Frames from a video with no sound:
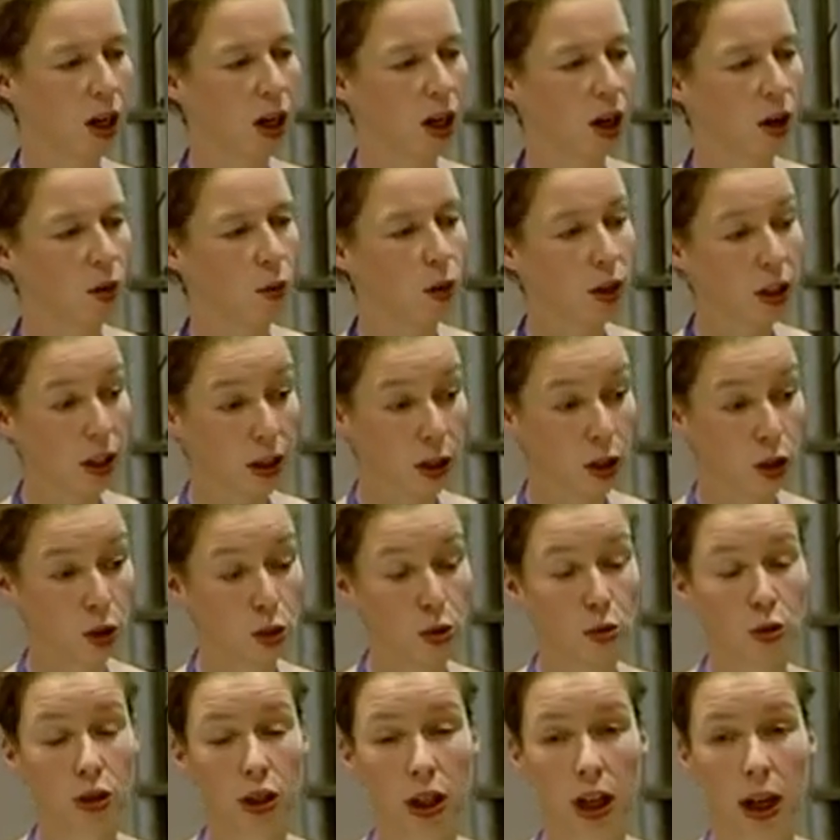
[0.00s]
What are the
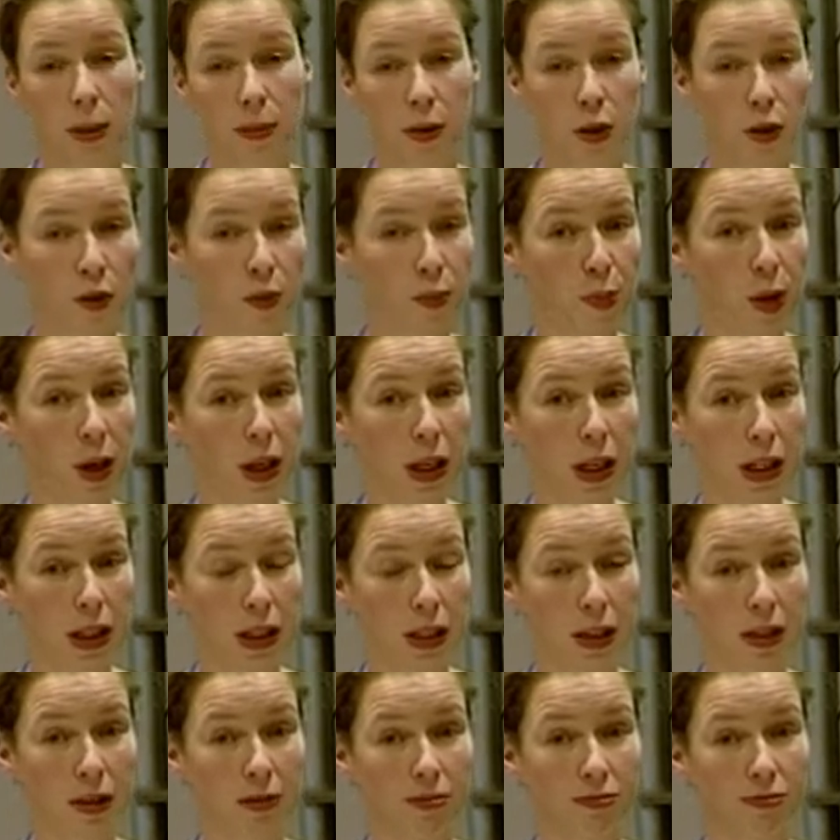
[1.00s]
two types of
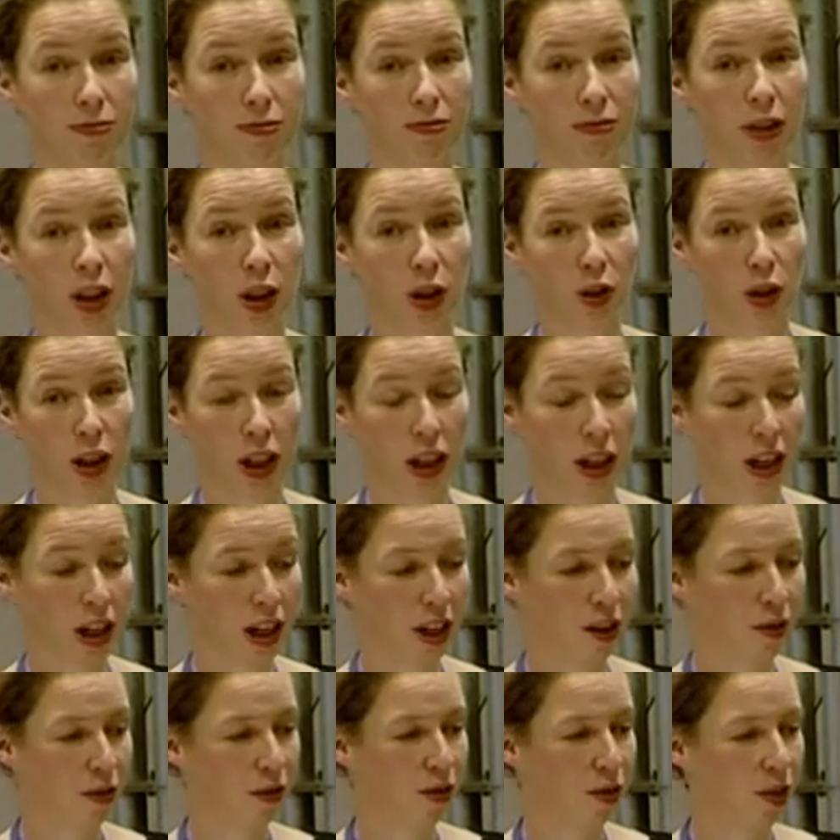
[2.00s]
bias you can
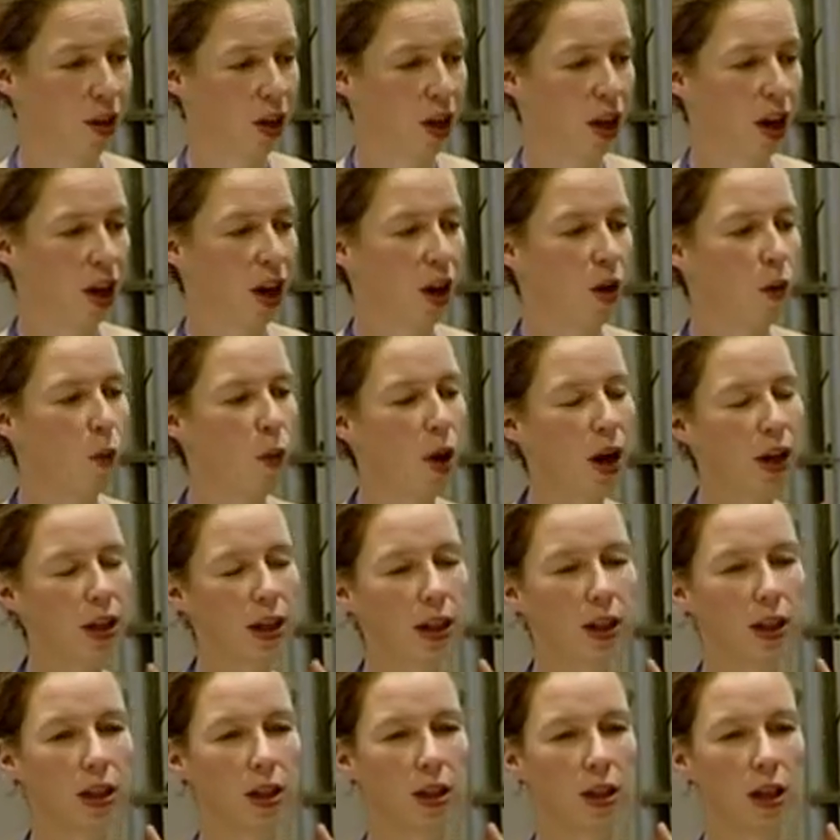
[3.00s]
have? One
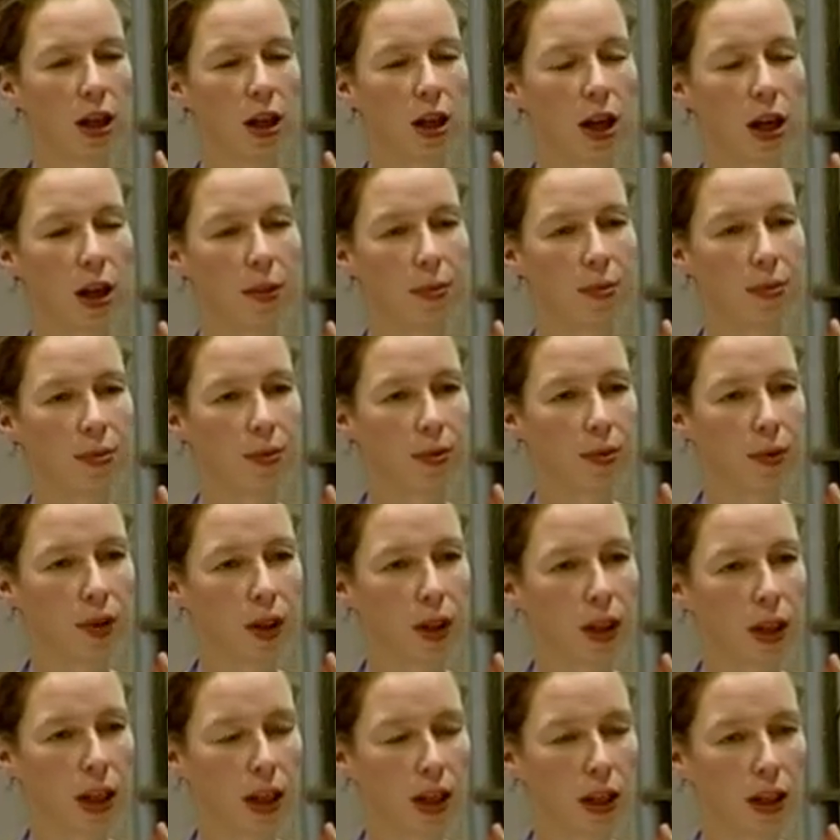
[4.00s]
is a type
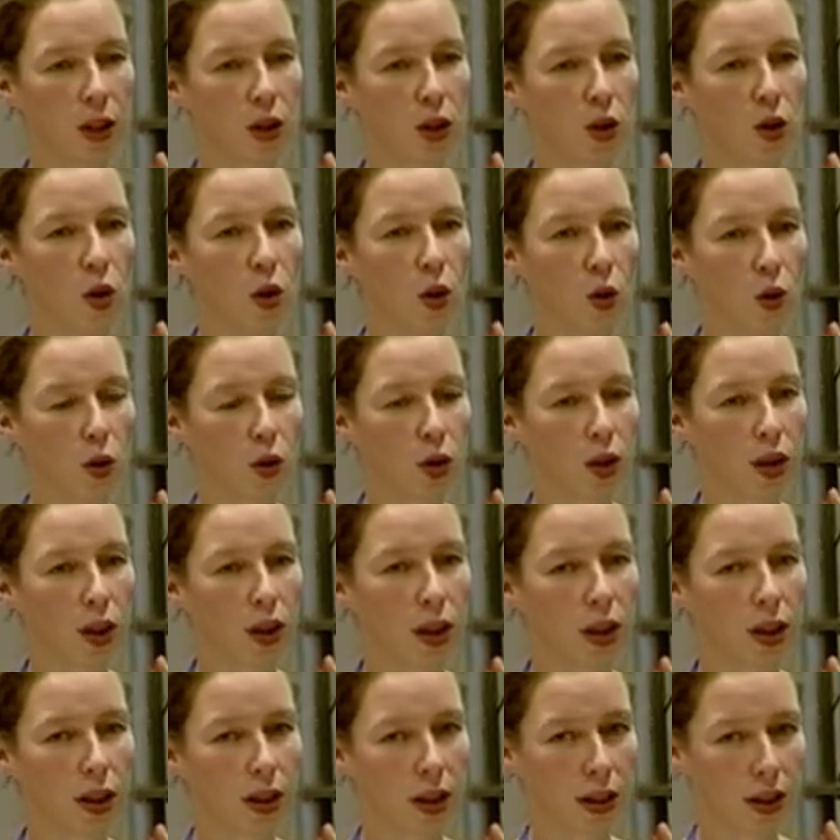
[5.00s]
that is called
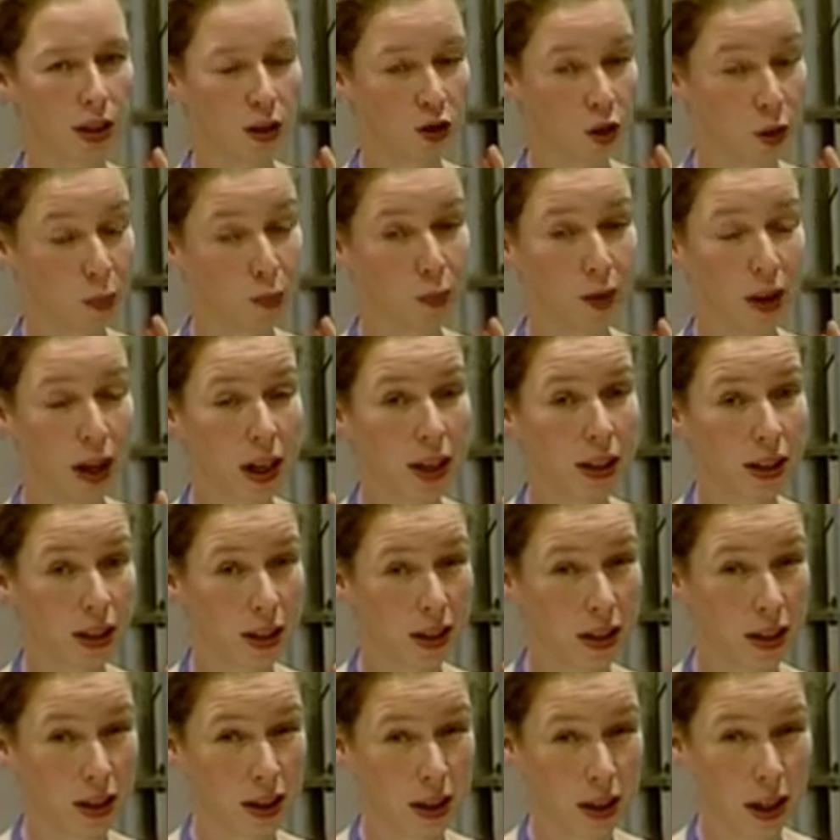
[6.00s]
bias in
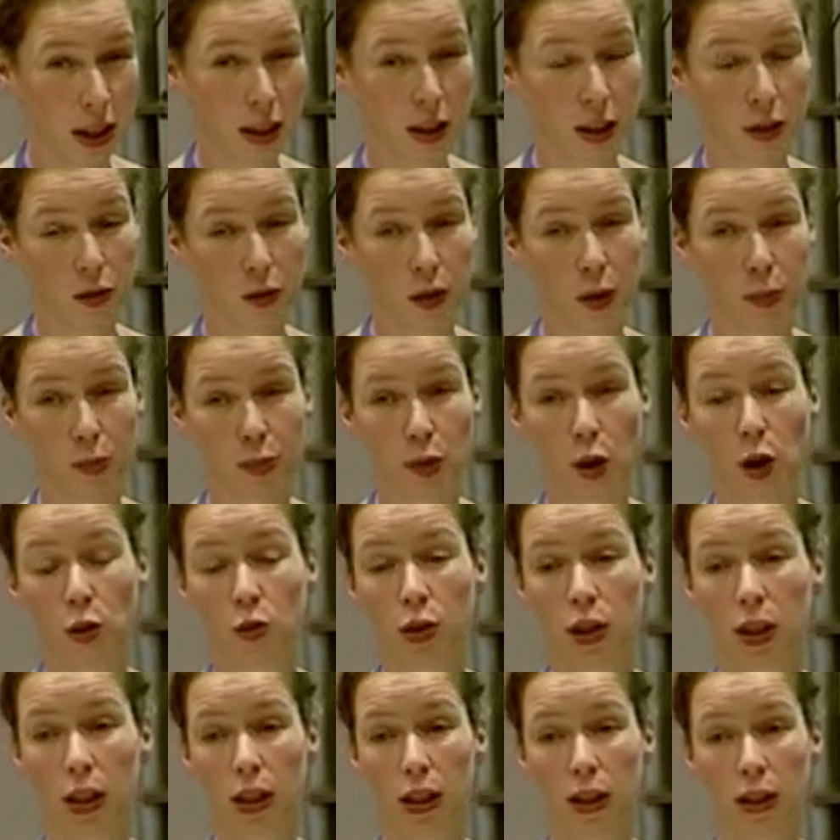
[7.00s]
sensory
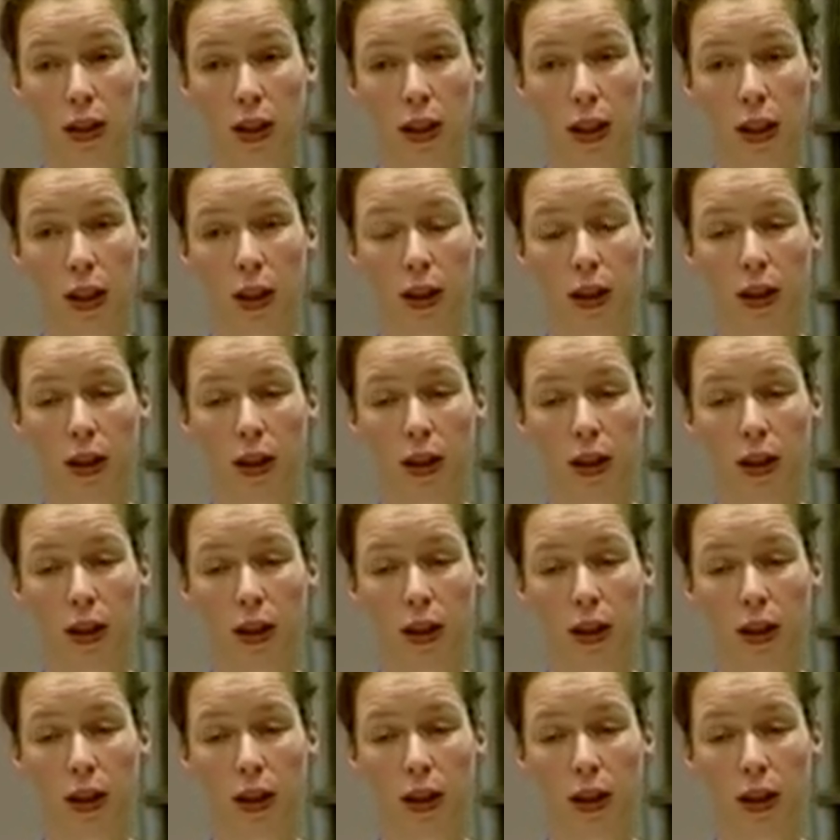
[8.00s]
processing.